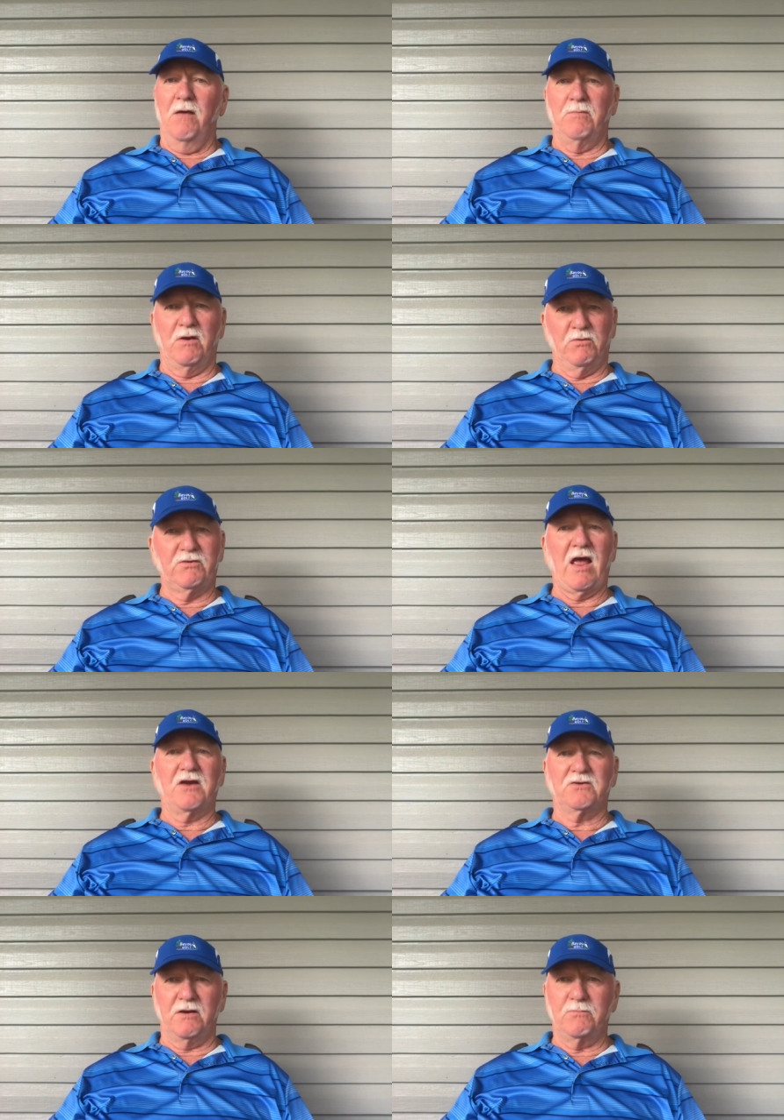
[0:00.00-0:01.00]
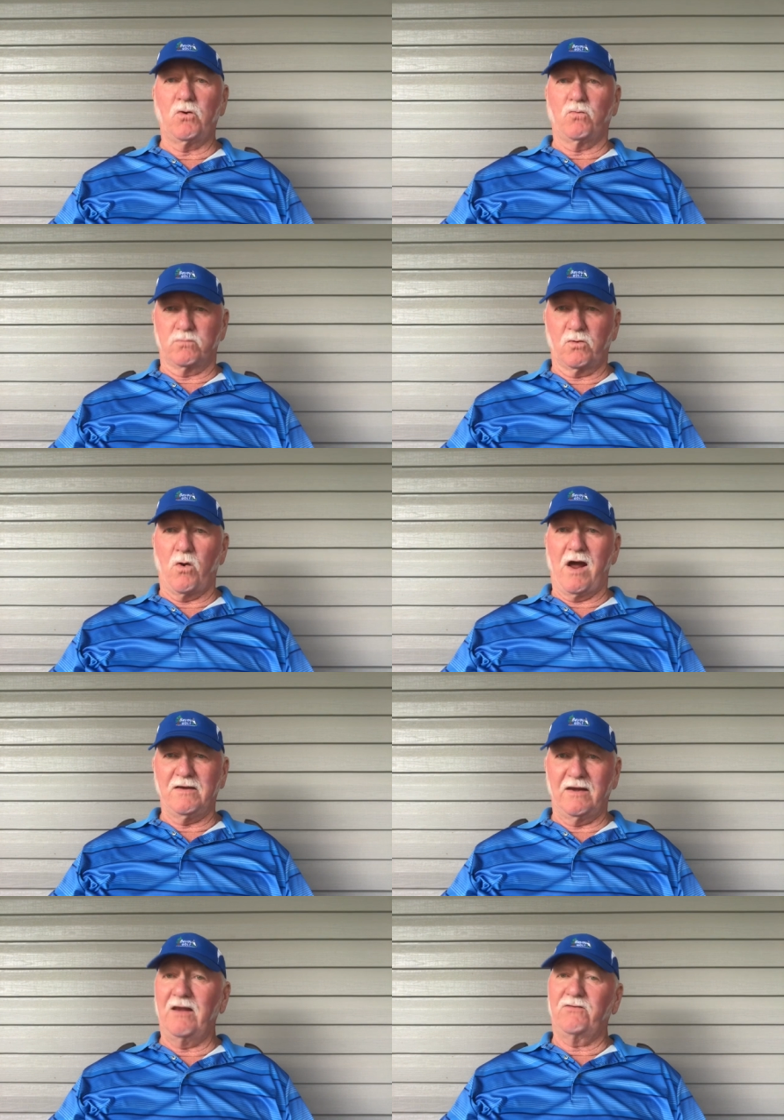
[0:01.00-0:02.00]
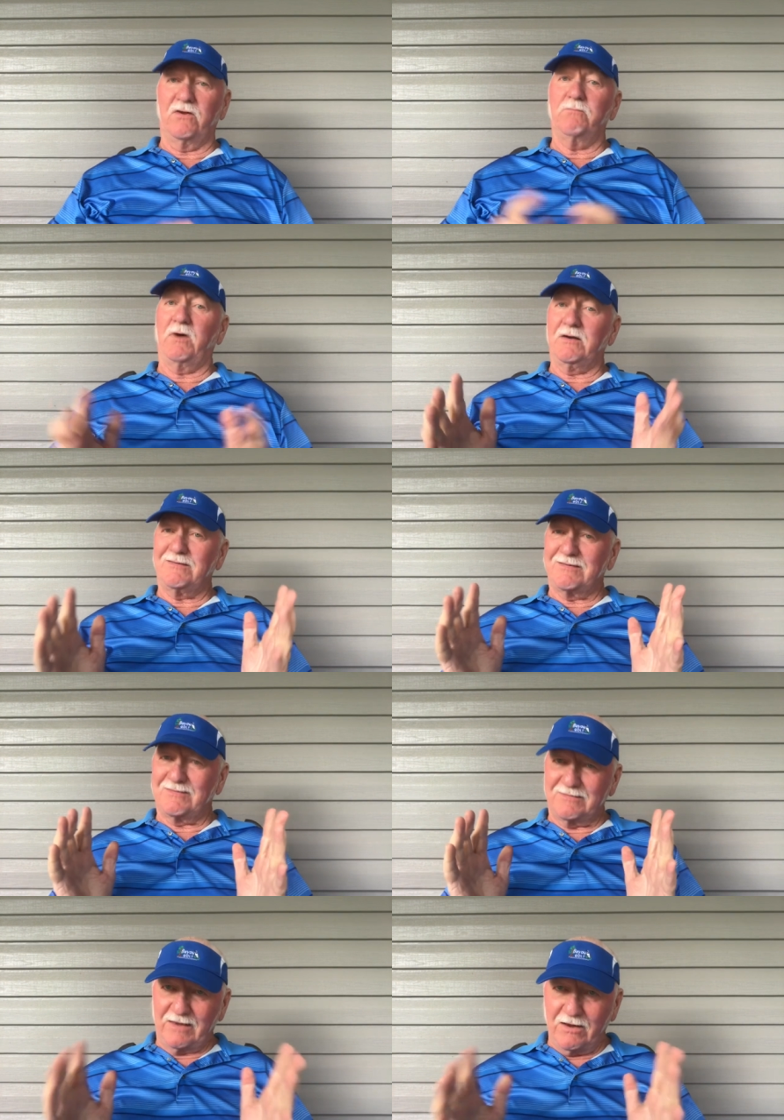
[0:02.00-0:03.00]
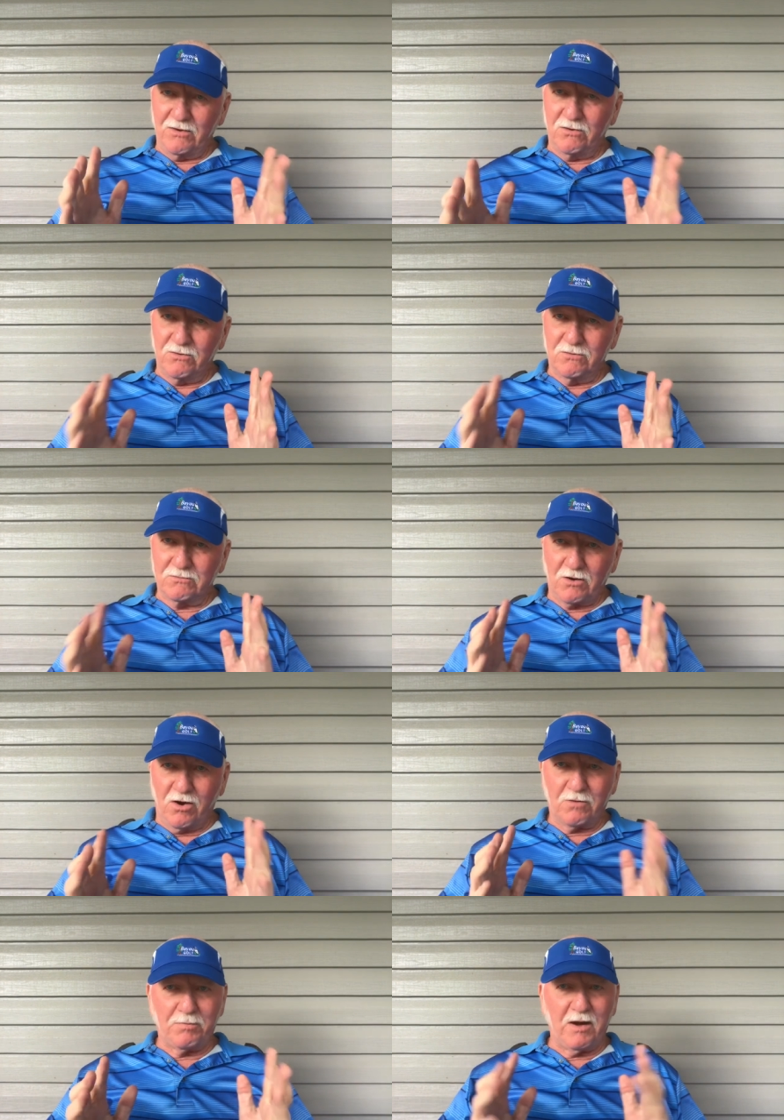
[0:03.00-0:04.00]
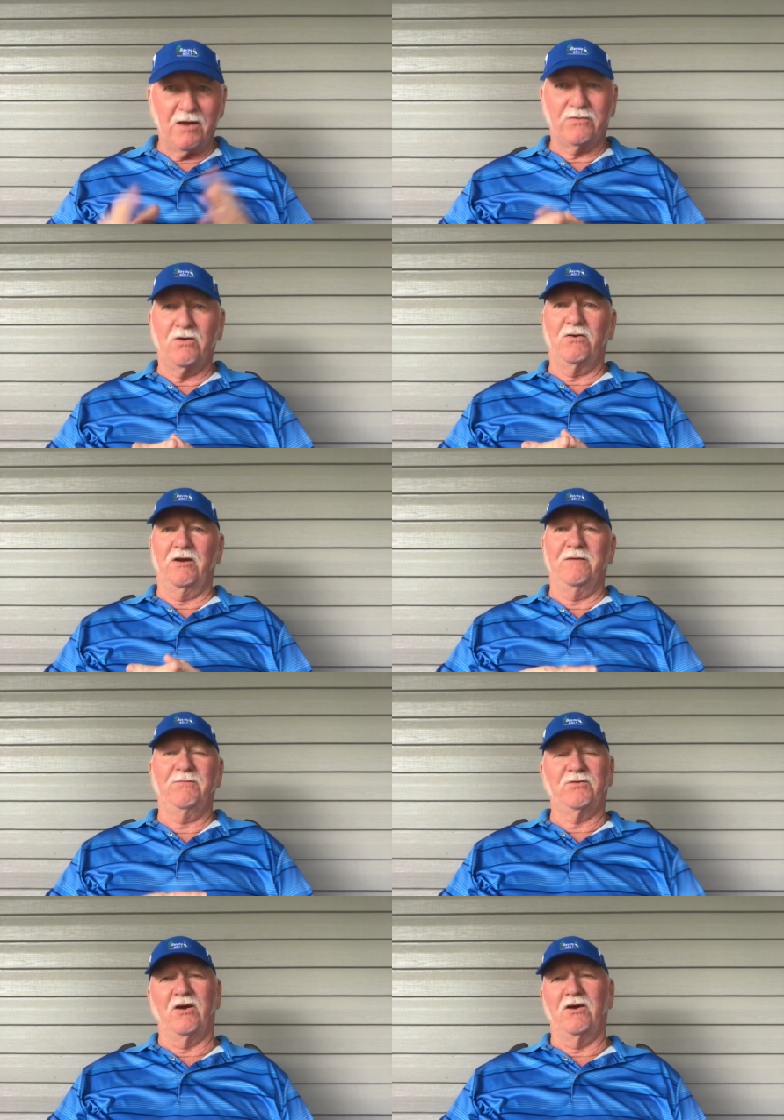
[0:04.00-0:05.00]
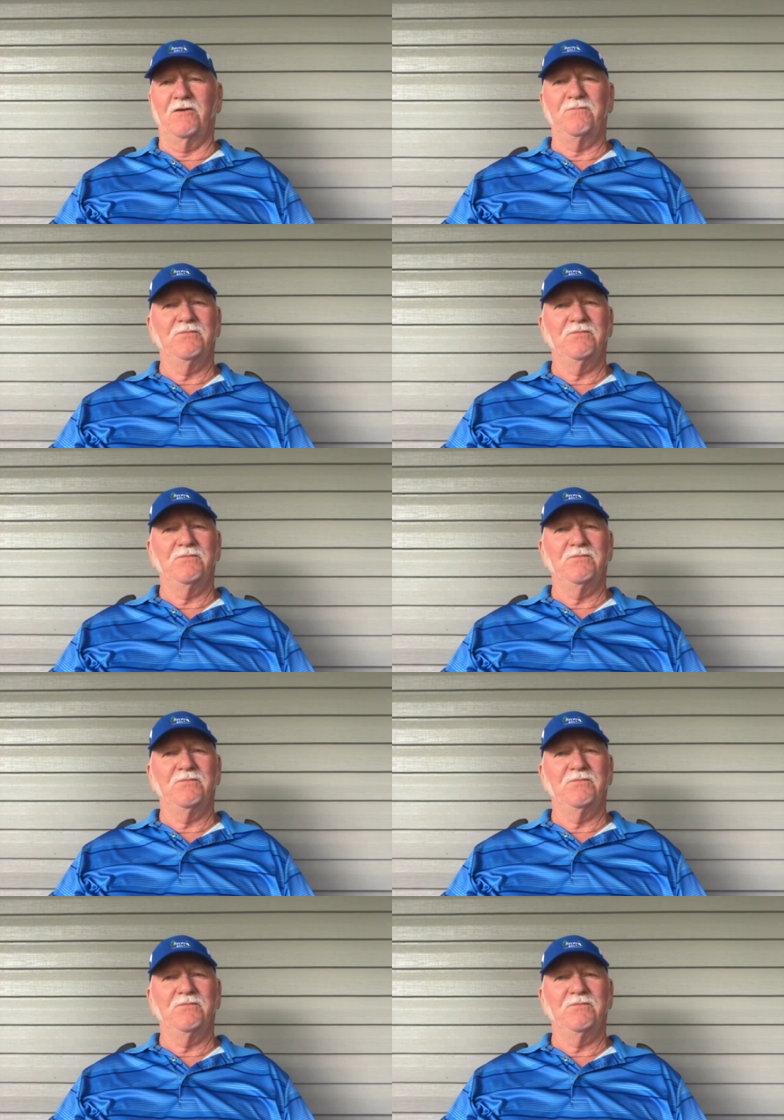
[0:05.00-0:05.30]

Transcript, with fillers: But it was actually quite decent, but still cart path only. So,